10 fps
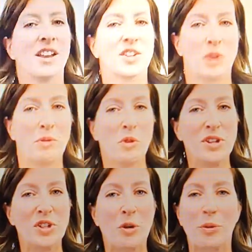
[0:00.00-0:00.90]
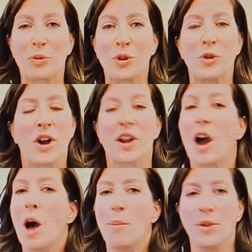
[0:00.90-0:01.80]
So I'm going to go through a
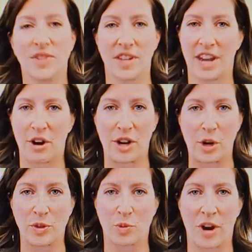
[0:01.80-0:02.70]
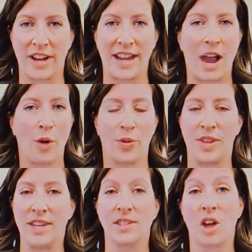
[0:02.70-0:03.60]
couple scenarios right now.
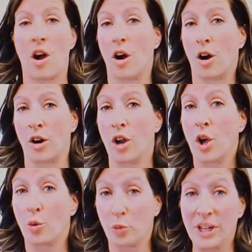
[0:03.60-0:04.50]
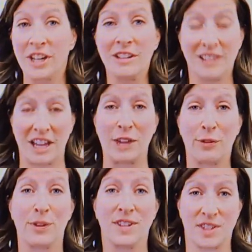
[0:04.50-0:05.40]
These are real
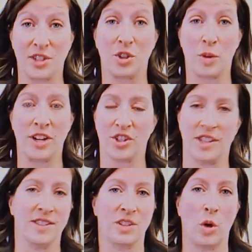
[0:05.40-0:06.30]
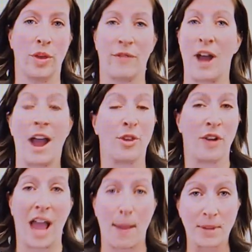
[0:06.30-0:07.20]
life situations. So they've
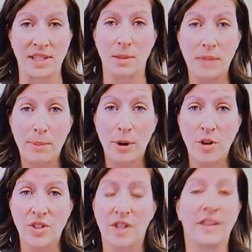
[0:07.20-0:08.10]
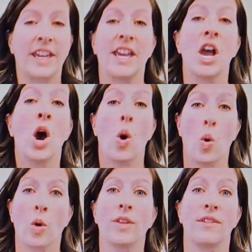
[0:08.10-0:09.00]
either happened to me personally
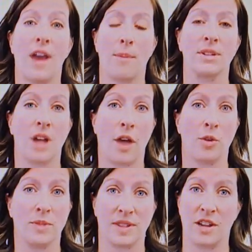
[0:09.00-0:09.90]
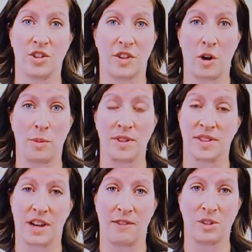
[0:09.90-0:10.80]
or they've happened to other massage
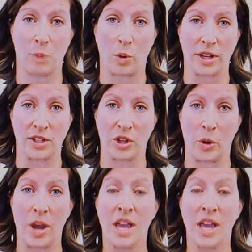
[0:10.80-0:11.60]
therapists that I've spoken to.